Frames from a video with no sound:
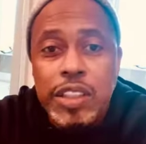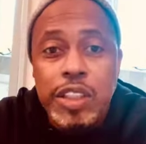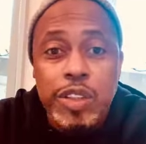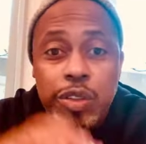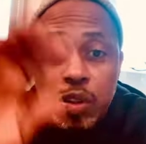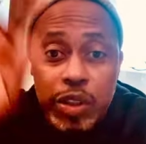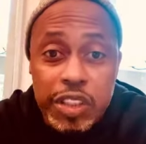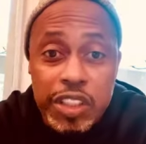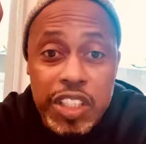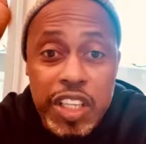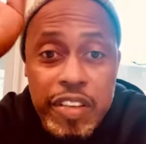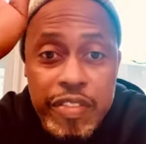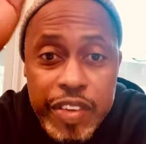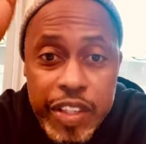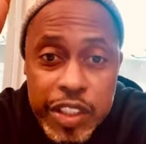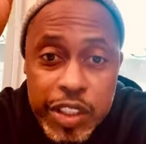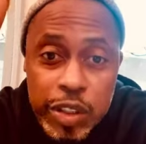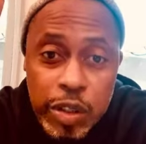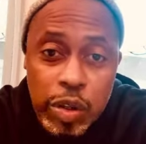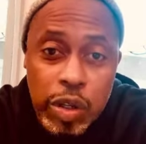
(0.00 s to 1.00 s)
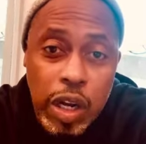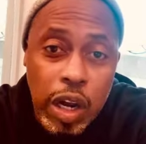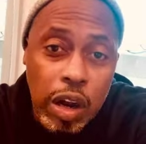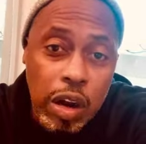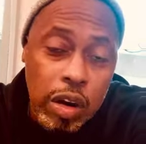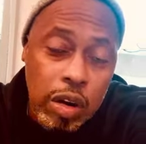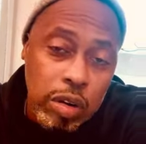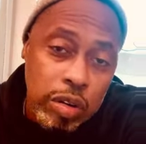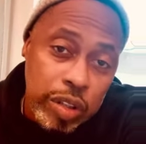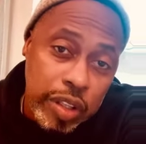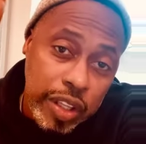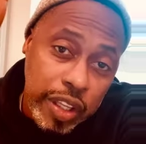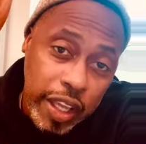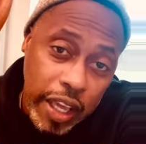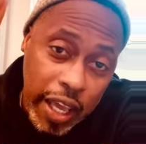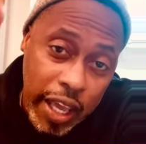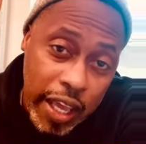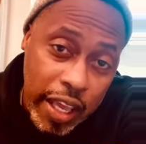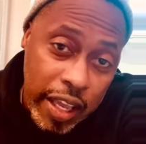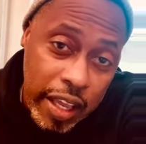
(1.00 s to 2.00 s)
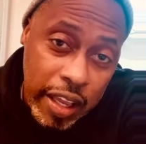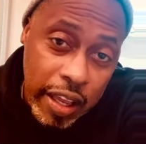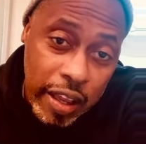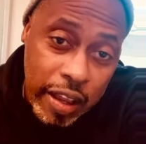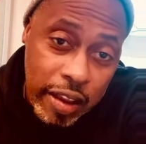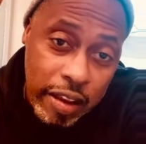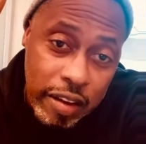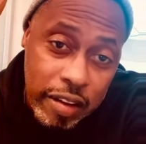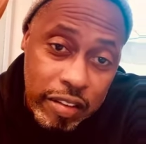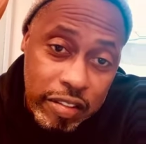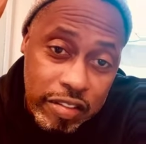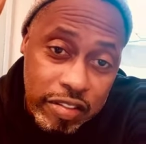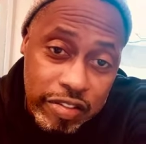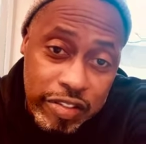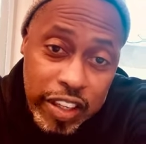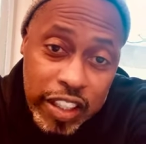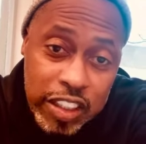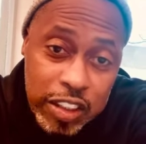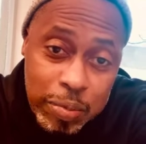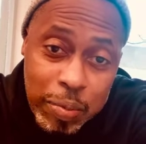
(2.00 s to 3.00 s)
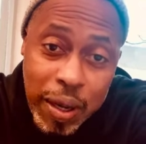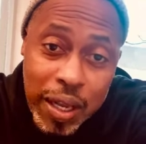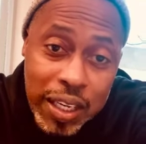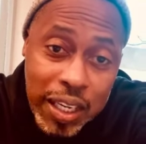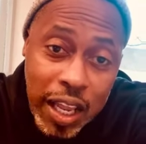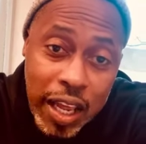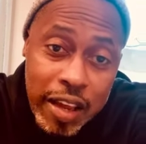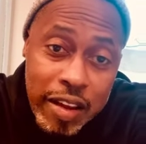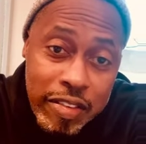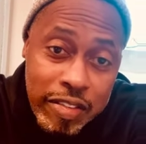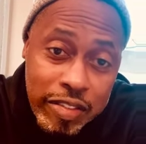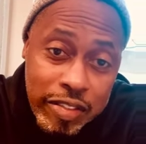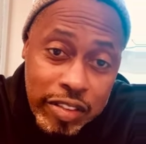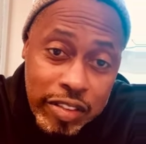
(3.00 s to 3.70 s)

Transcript: do a TV show called K Fix My Life.